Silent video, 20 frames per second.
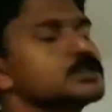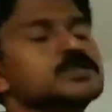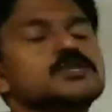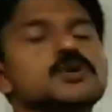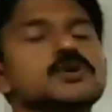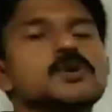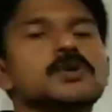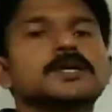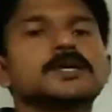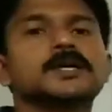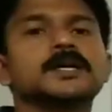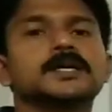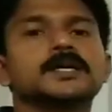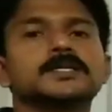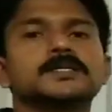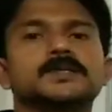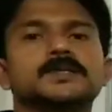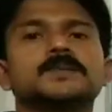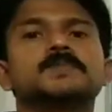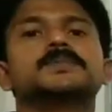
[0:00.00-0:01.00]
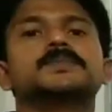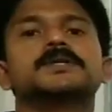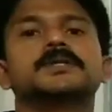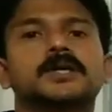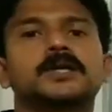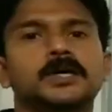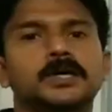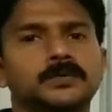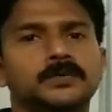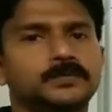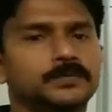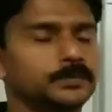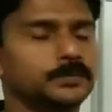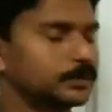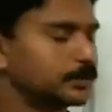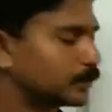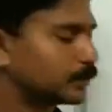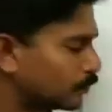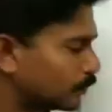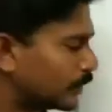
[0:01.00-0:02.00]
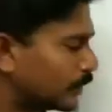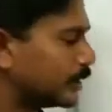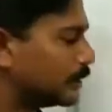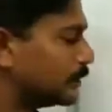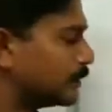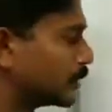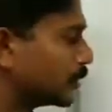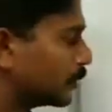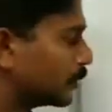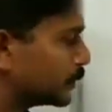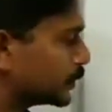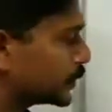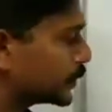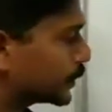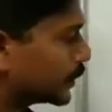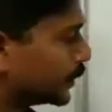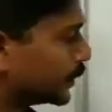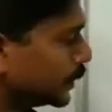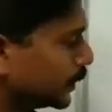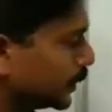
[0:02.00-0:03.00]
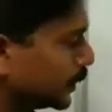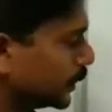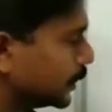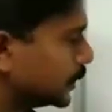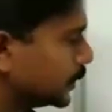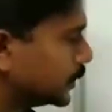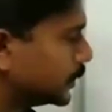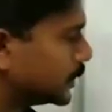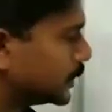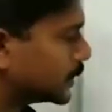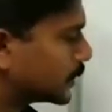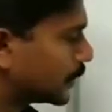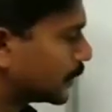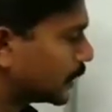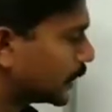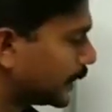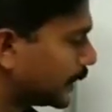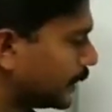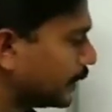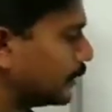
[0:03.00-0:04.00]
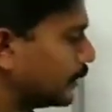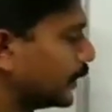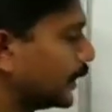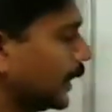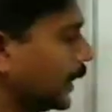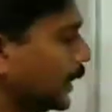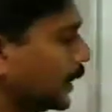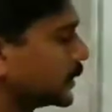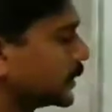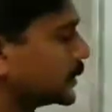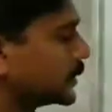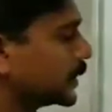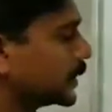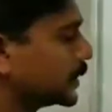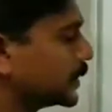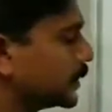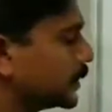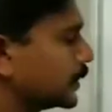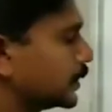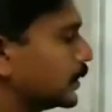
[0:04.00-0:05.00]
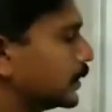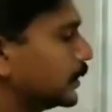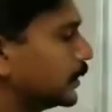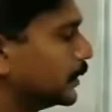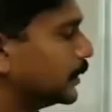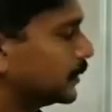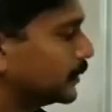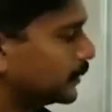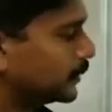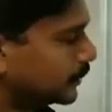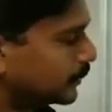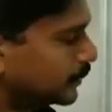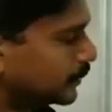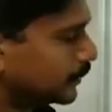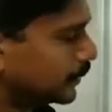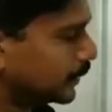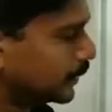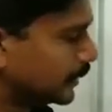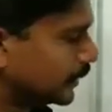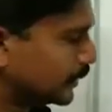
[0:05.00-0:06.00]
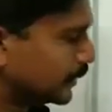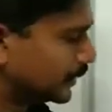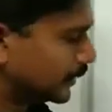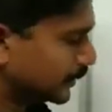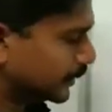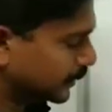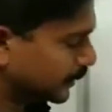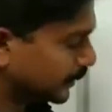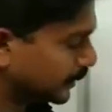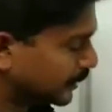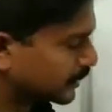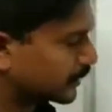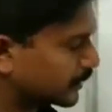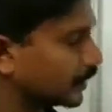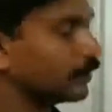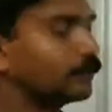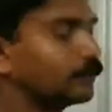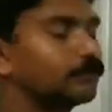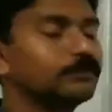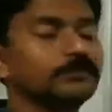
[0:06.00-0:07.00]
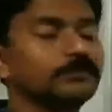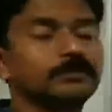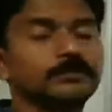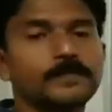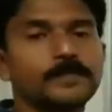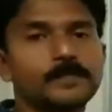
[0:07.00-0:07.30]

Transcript: is not a simple curve. Why? Because this line intersecting itself.